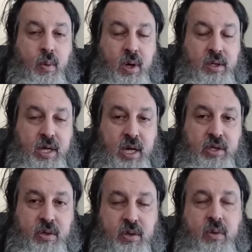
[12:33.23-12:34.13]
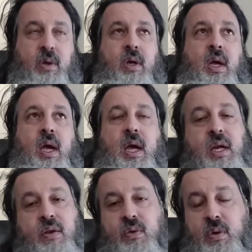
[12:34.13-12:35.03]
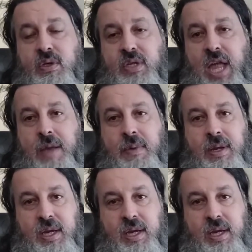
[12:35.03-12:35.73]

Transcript: it takes you to. And if you examine